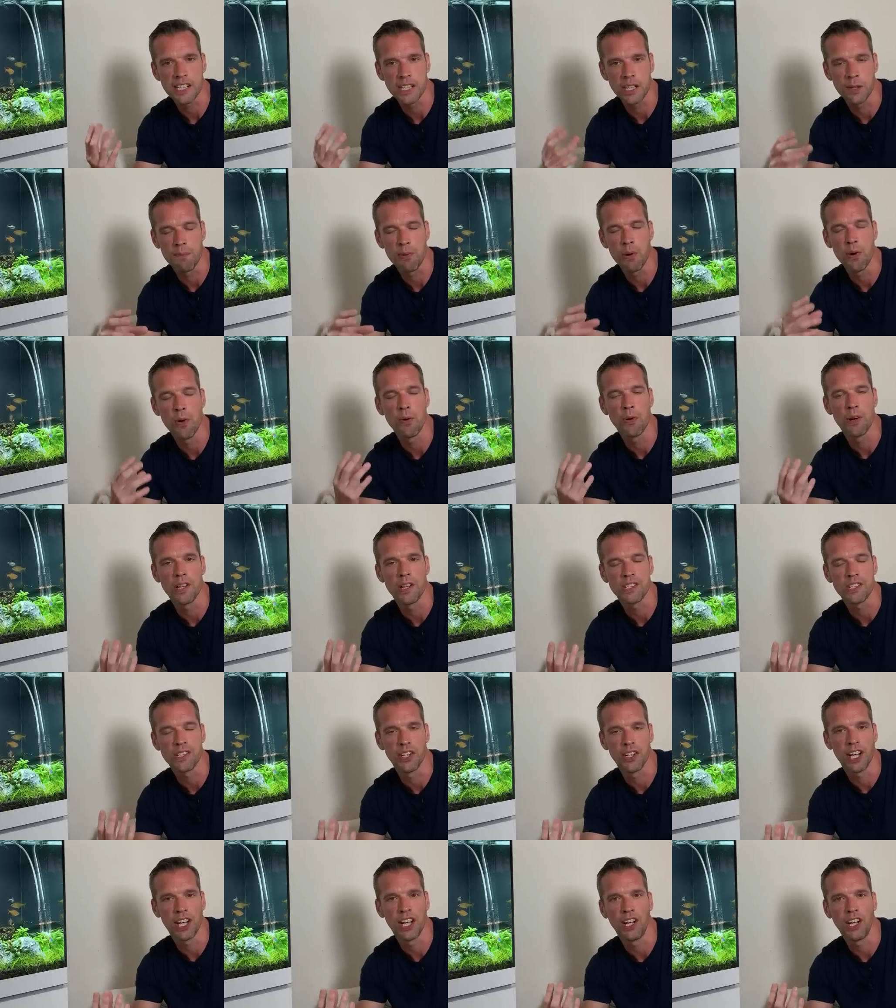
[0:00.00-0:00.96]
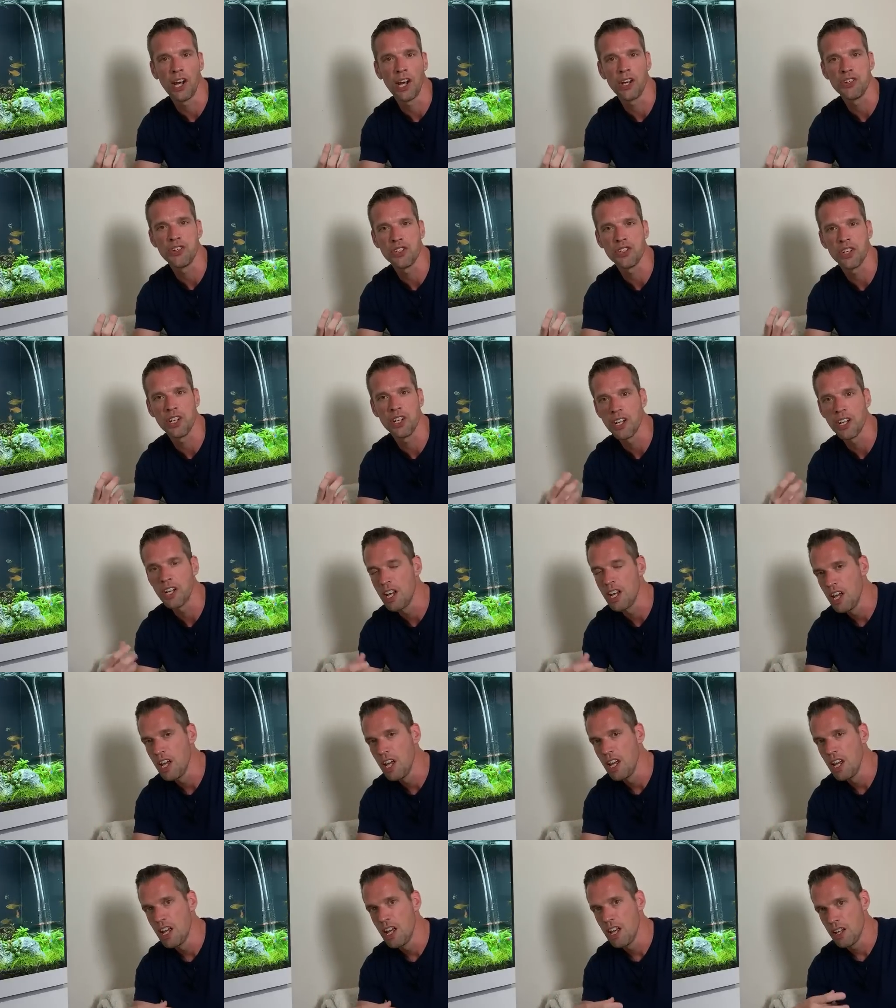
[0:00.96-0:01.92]
The poorer the circulation,
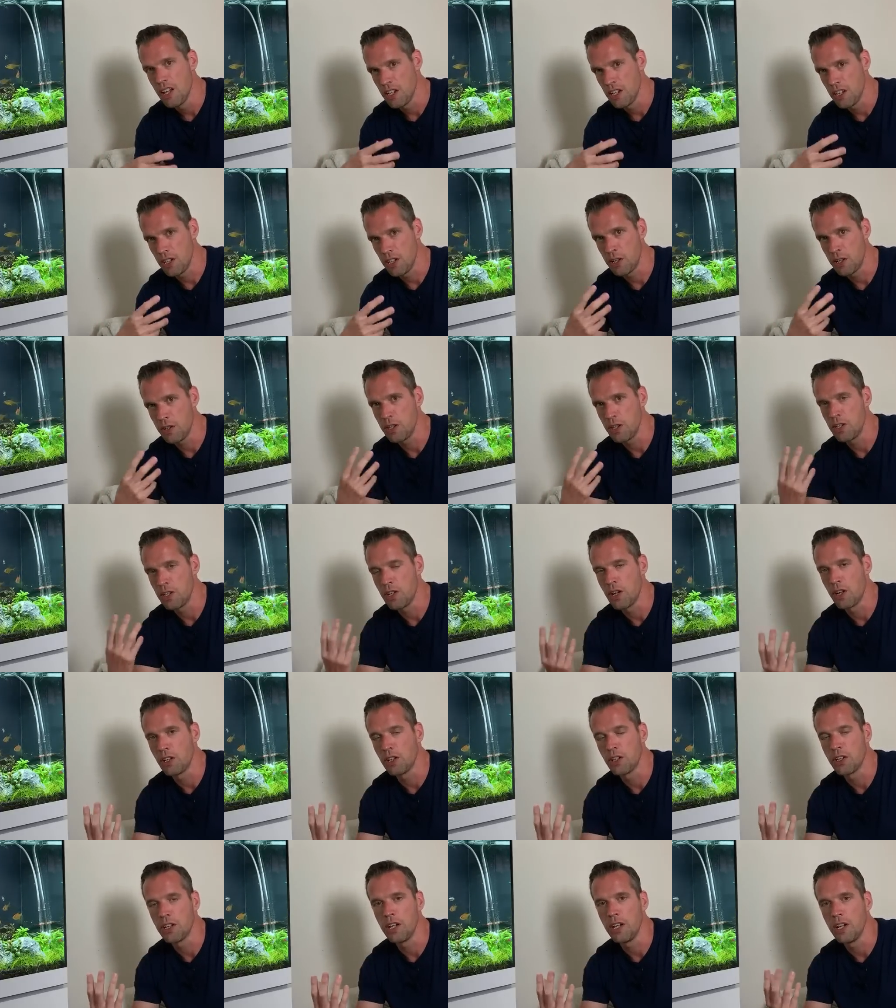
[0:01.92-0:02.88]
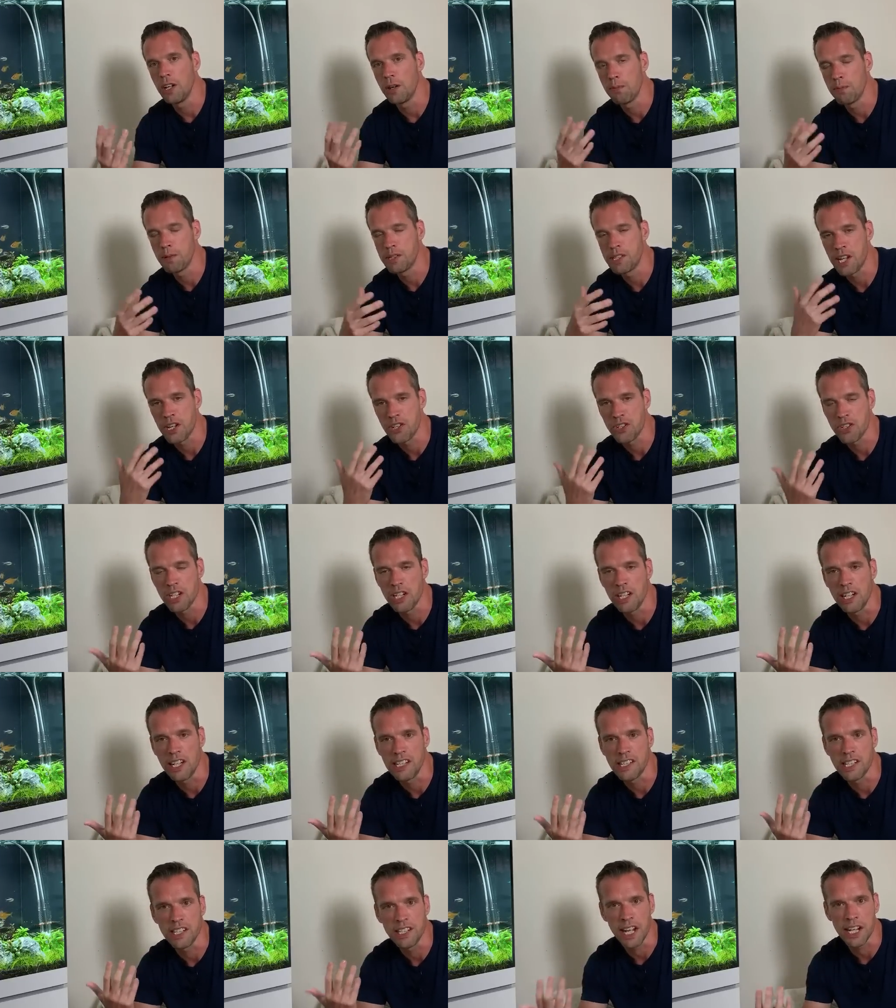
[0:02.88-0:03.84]
you're going to potentially
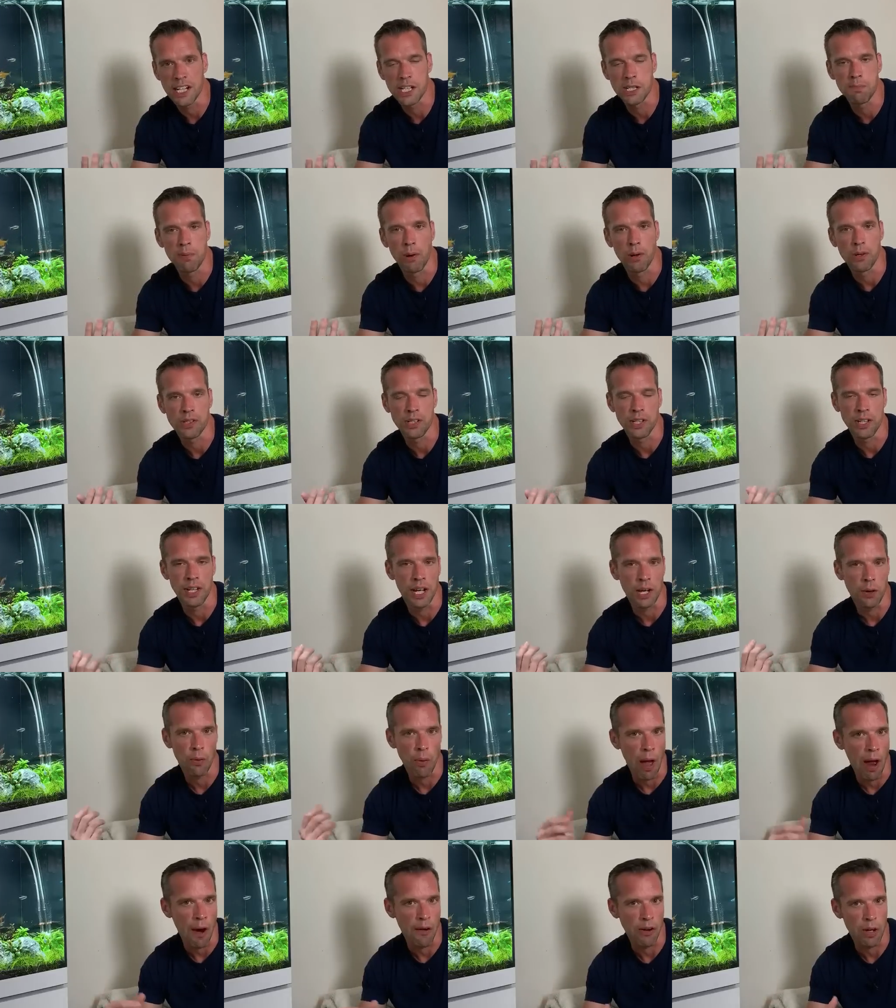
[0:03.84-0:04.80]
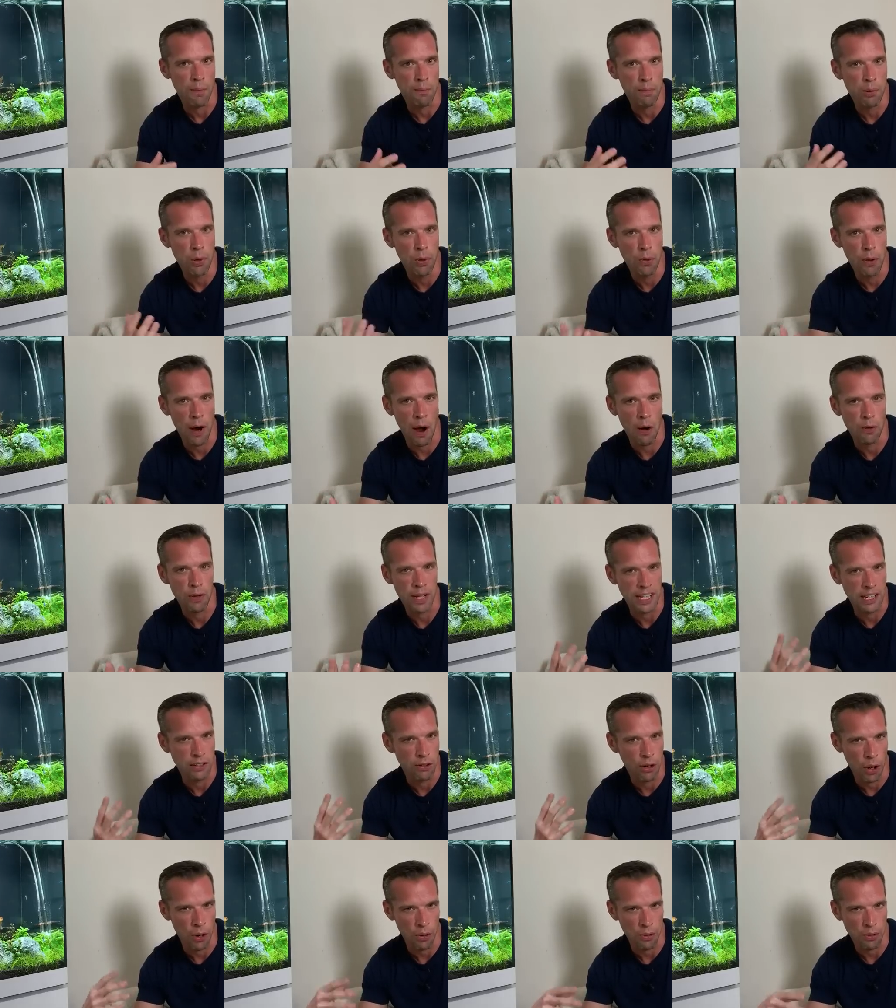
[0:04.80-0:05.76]
lead to dead spots in the aquarium, poor algae
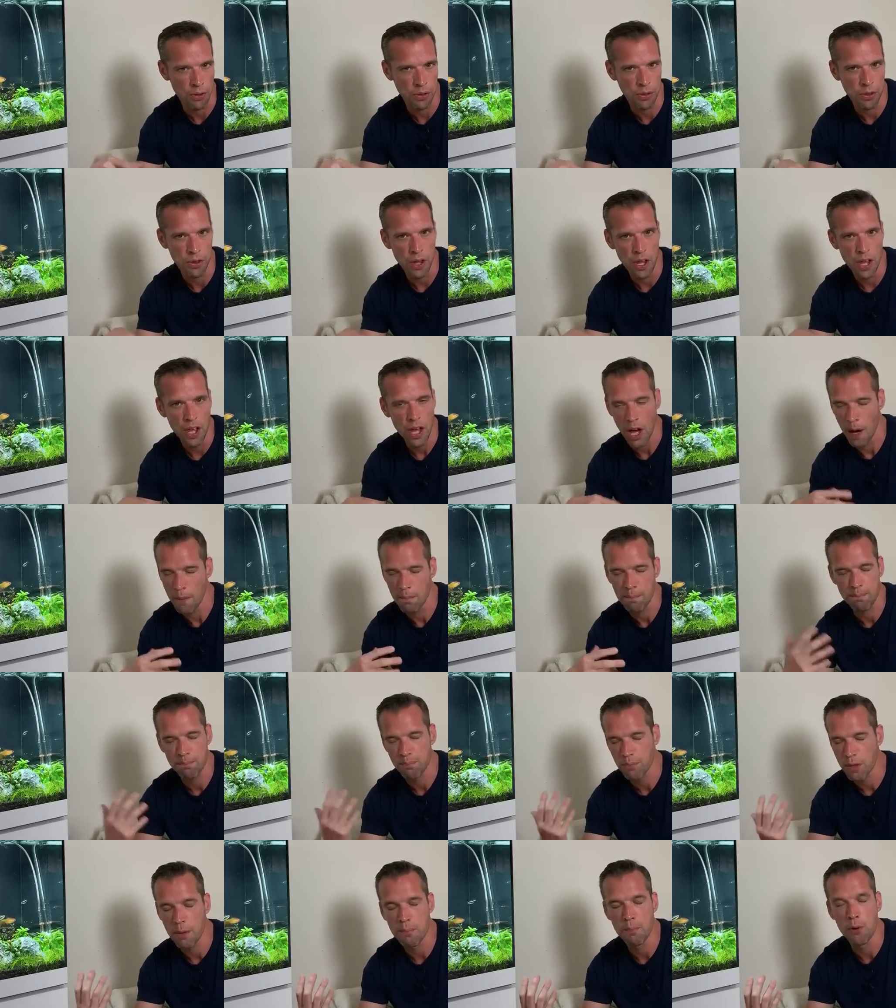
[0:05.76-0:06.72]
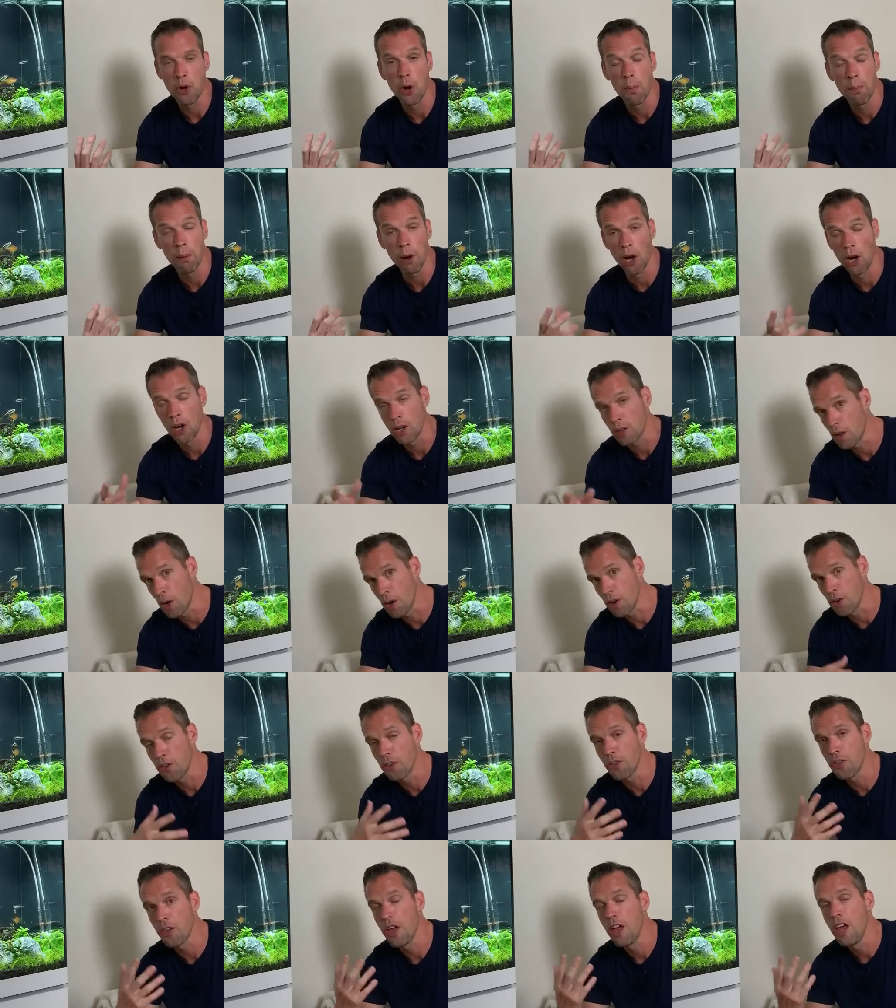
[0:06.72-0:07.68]
growth, poor plant
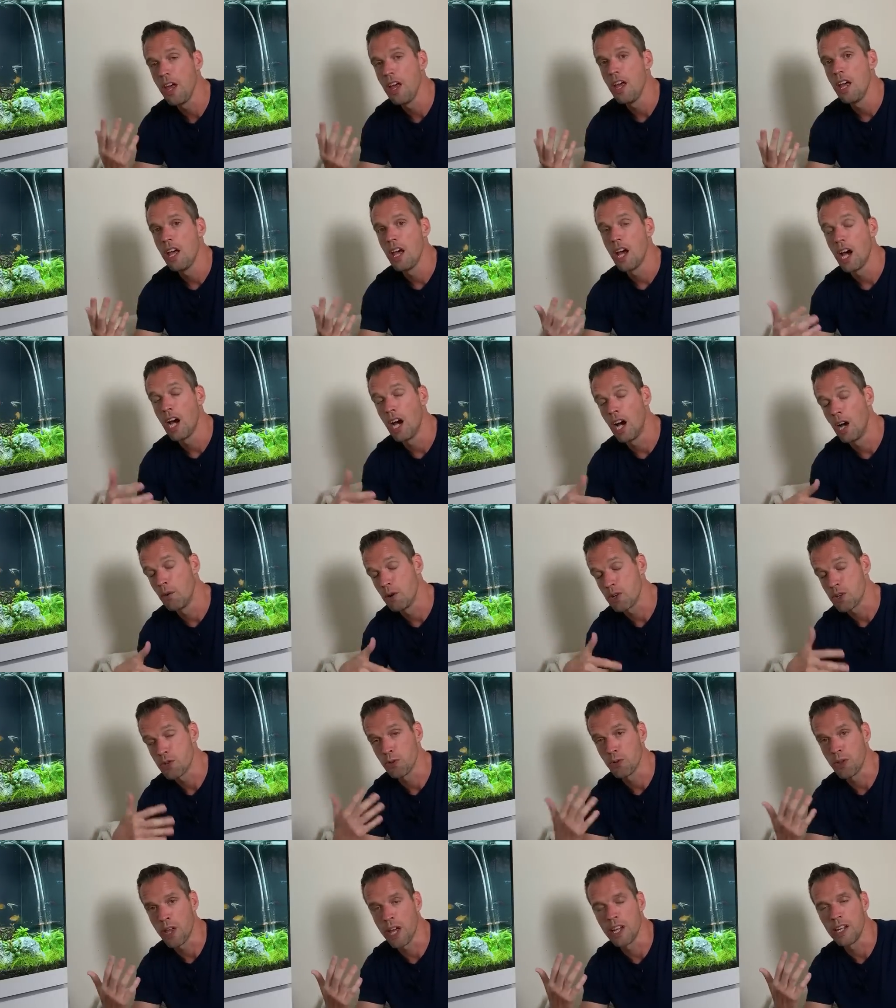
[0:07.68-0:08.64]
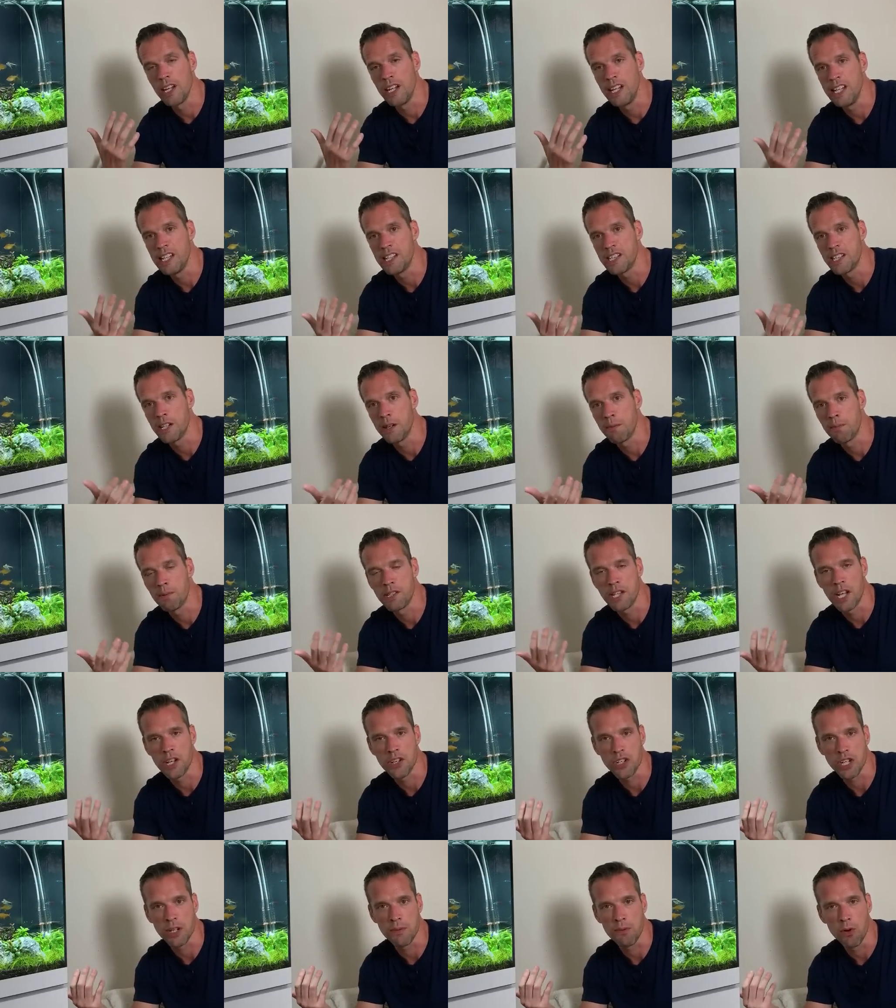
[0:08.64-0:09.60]
growth, which will then lead to
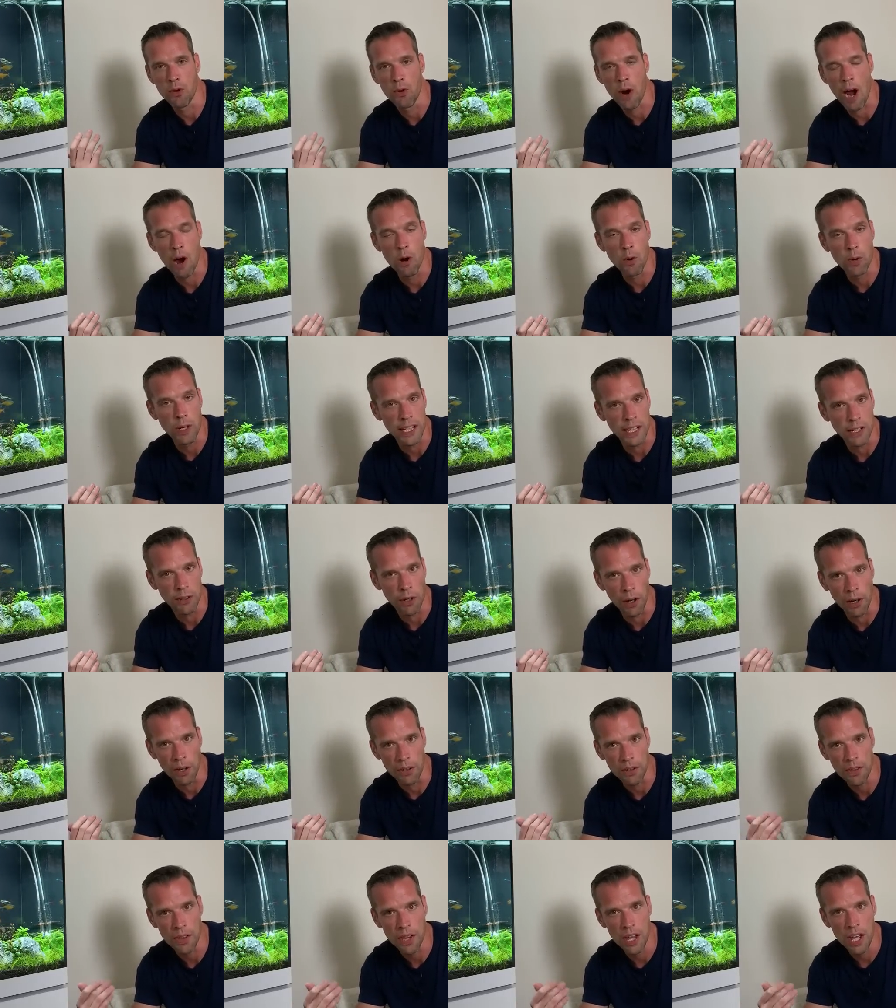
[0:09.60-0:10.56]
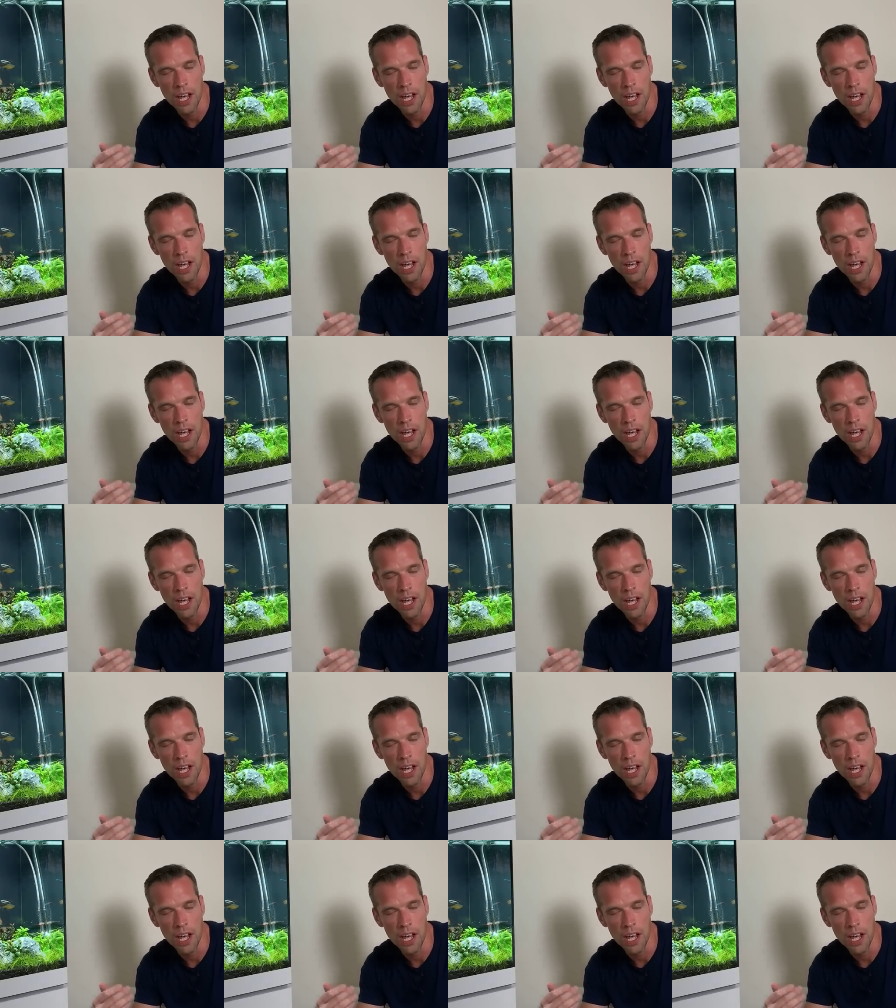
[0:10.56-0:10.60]
potentially more algae growth.